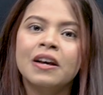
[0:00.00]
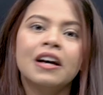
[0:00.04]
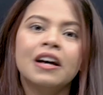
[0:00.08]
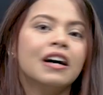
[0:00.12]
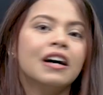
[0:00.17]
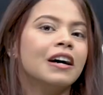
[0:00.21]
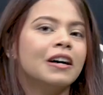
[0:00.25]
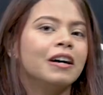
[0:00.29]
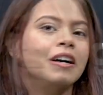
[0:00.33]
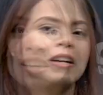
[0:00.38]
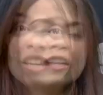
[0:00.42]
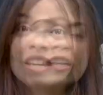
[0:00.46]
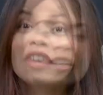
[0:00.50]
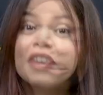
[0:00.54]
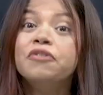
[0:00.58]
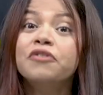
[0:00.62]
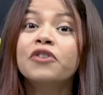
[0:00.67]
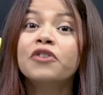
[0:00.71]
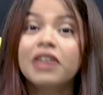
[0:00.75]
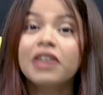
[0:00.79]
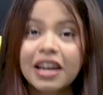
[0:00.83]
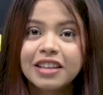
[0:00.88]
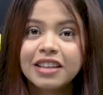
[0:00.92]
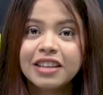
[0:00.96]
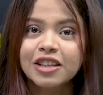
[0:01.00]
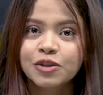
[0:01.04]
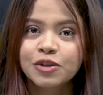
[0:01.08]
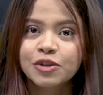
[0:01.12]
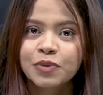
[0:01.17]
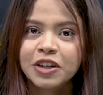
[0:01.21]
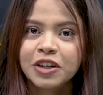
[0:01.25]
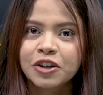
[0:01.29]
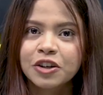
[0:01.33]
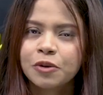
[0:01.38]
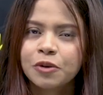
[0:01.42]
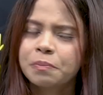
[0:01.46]
Uh, if you like this
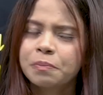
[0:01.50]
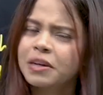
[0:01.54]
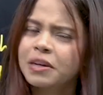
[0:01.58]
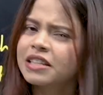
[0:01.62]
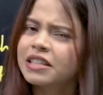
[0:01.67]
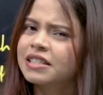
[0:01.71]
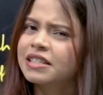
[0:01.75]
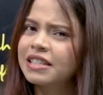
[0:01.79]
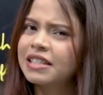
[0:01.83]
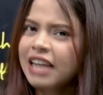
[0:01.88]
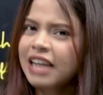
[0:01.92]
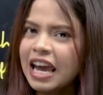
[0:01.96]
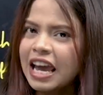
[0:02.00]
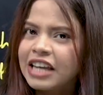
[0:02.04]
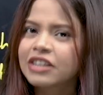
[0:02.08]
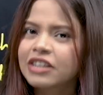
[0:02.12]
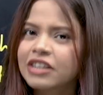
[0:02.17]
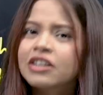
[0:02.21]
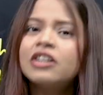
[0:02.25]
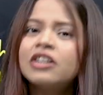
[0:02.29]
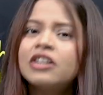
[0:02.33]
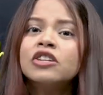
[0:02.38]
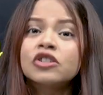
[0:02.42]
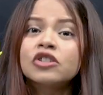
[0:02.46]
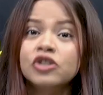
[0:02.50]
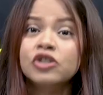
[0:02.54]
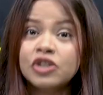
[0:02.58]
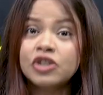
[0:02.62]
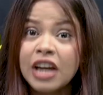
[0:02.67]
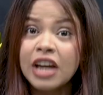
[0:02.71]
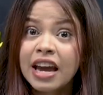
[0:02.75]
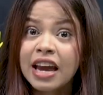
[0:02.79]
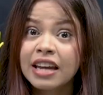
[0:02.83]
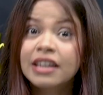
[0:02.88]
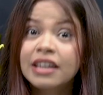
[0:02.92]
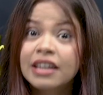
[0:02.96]
video, please like,
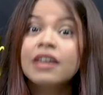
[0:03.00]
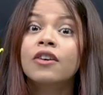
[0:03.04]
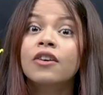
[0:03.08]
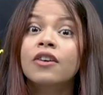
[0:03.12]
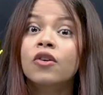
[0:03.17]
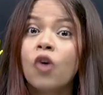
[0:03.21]
share,